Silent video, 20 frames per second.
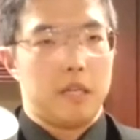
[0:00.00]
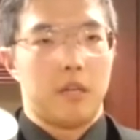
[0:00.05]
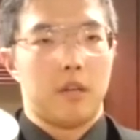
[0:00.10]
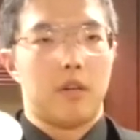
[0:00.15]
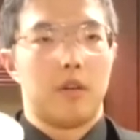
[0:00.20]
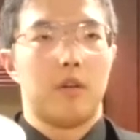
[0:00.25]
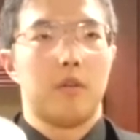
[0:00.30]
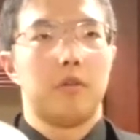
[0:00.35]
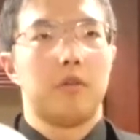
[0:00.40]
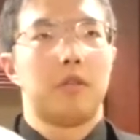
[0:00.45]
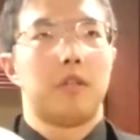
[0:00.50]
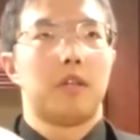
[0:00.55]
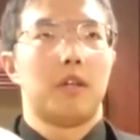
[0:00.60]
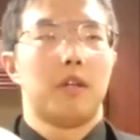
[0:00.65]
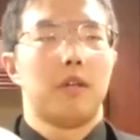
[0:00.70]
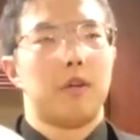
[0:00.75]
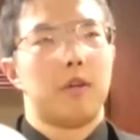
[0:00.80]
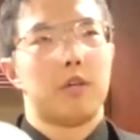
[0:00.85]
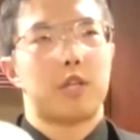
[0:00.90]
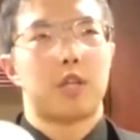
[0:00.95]
you know, the
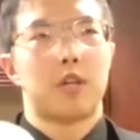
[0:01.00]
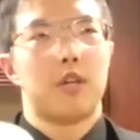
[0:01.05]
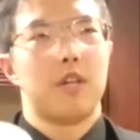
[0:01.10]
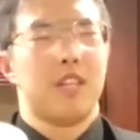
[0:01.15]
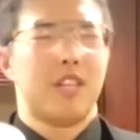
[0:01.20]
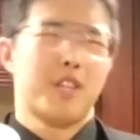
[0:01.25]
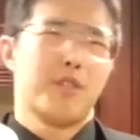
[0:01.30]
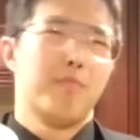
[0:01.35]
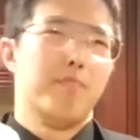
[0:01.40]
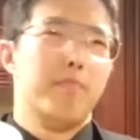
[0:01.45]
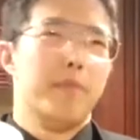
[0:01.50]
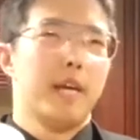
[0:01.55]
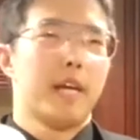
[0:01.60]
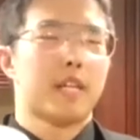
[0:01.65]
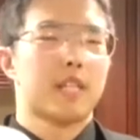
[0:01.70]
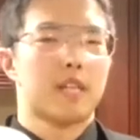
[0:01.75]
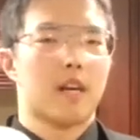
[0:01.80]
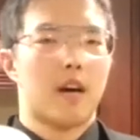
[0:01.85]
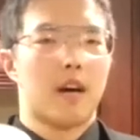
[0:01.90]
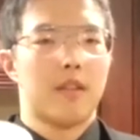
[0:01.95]
literature is
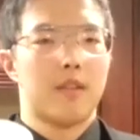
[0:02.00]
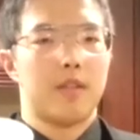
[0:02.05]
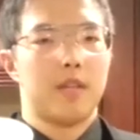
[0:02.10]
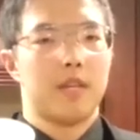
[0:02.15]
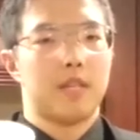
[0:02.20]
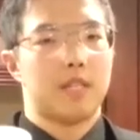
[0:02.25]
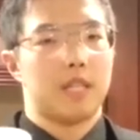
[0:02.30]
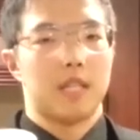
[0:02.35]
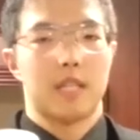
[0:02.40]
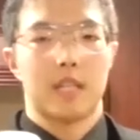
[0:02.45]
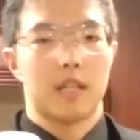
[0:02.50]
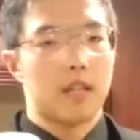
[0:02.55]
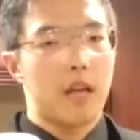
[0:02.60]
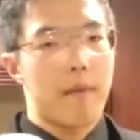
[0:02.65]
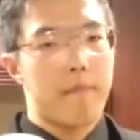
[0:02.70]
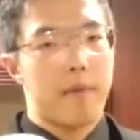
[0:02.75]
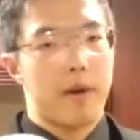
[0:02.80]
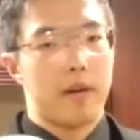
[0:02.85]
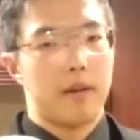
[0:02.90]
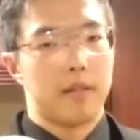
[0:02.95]
mixed on this. It's a
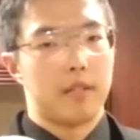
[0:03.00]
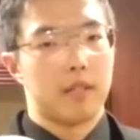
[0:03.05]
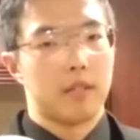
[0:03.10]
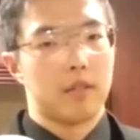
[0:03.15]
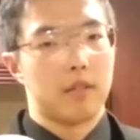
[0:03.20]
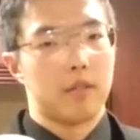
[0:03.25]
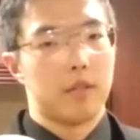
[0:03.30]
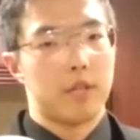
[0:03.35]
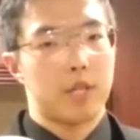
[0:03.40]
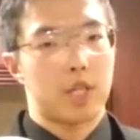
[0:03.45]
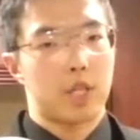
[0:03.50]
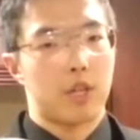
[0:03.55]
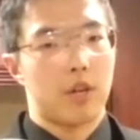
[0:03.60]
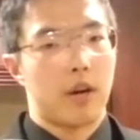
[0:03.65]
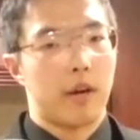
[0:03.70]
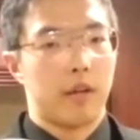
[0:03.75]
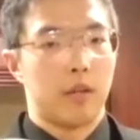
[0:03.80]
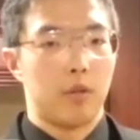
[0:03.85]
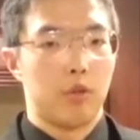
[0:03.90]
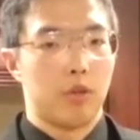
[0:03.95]
lot better than the literature
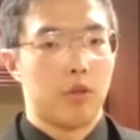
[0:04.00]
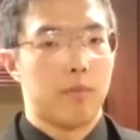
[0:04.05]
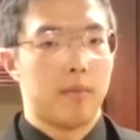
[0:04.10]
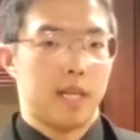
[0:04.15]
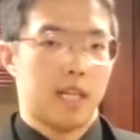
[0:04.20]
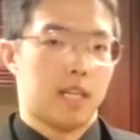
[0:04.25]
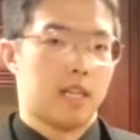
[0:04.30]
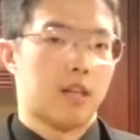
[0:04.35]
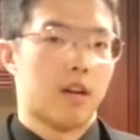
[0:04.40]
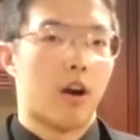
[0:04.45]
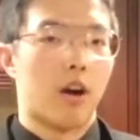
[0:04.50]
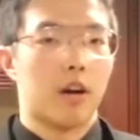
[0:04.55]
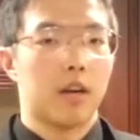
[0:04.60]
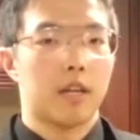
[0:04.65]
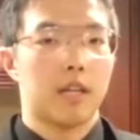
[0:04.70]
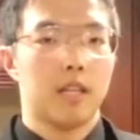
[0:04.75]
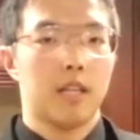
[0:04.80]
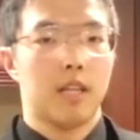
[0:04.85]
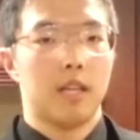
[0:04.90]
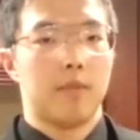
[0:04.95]
on glutamine and
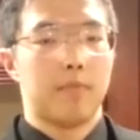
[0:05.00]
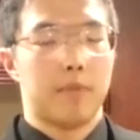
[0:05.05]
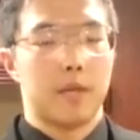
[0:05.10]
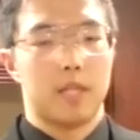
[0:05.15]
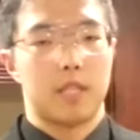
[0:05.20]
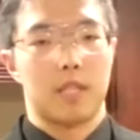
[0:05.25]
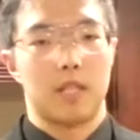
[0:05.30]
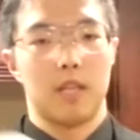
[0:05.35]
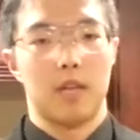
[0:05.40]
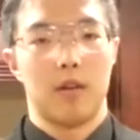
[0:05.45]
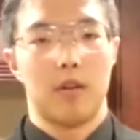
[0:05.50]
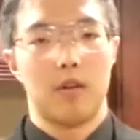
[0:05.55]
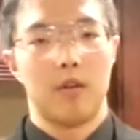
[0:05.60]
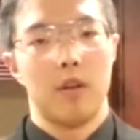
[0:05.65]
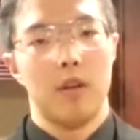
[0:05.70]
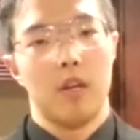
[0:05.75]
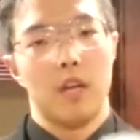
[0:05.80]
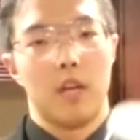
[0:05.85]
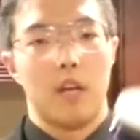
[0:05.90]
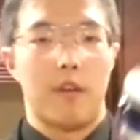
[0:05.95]
arginine, but
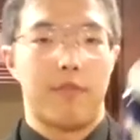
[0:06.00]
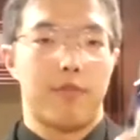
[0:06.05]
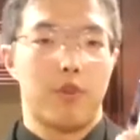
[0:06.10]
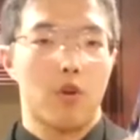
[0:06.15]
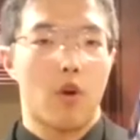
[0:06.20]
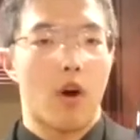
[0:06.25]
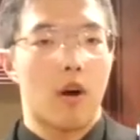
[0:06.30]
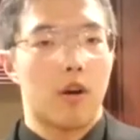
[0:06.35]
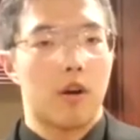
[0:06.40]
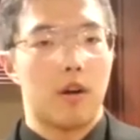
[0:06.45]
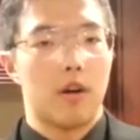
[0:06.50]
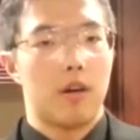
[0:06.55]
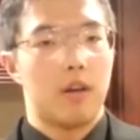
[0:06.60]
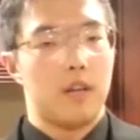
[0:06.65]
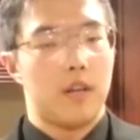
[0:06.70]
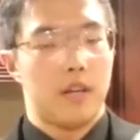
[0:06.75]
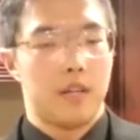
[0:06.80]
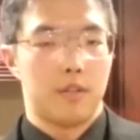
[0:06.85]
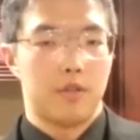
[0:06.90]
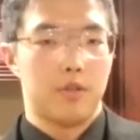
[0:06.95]
still, if you are
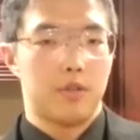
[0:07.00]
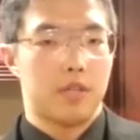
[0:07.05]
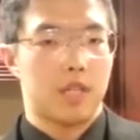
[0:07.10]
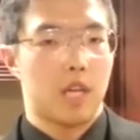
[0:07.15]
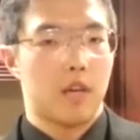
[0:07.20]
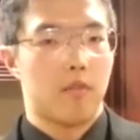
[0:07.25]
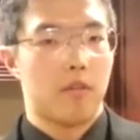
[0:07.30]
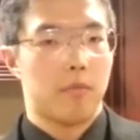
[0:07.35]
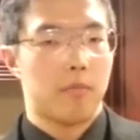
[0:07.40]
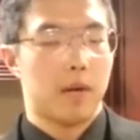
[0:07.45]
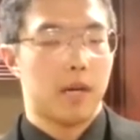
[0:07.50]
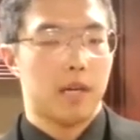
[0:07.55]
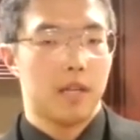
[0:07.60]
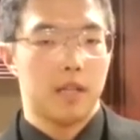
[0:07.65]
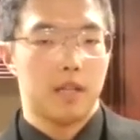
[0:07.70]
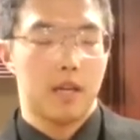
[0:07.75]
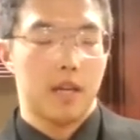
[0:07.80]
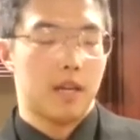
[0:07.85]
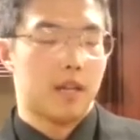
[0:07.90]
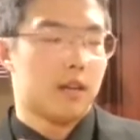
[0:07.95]
into saving
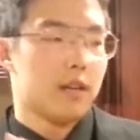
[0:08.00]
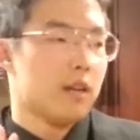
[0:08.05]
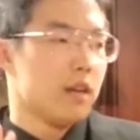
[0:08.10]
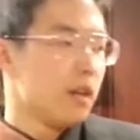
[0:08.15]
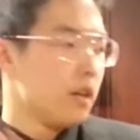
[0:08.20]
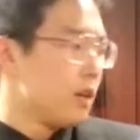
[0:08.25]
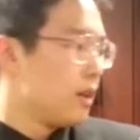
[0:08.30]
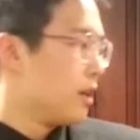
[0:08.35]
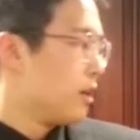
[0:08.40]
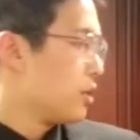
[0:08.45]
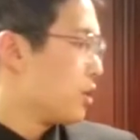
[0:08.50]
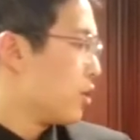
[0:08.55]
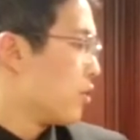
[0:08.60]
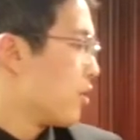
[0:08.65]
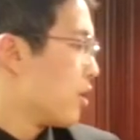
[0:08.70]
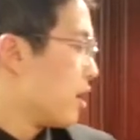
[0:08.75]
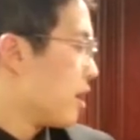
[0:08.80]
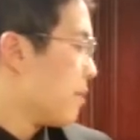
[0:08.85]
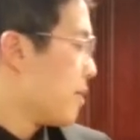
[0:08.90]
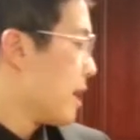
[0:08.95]
money, then you know, don't
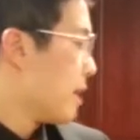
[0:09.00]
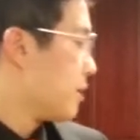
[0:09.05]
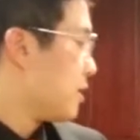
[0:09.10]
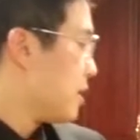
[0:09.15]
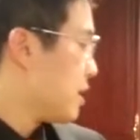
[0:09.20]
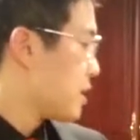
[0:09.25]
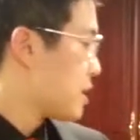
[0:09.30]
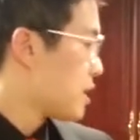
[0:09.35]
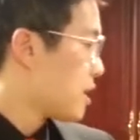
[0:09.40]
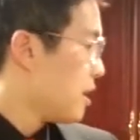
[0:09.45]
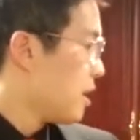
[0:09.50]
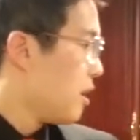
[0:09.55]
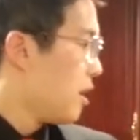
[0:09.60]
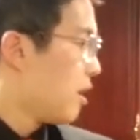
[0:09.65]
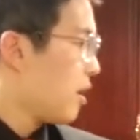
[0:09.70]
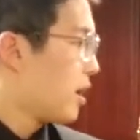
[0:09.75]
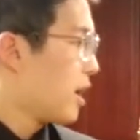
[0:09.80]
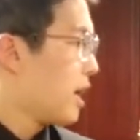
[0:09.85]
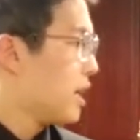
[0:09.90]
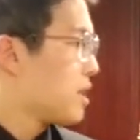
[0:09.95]
worry about this.
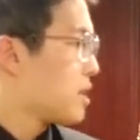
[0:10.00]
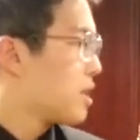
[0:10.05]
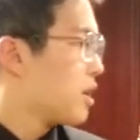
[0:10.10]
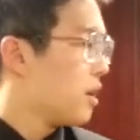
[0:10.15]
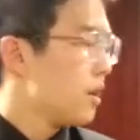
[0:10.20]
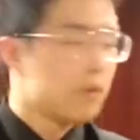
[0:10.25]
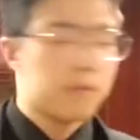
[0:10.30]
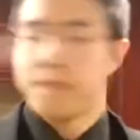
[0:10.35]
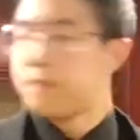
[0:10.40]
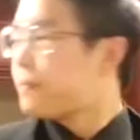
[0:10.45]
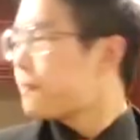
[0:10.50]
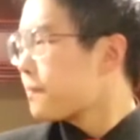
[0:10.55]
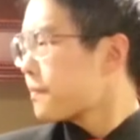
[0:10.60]
All right, so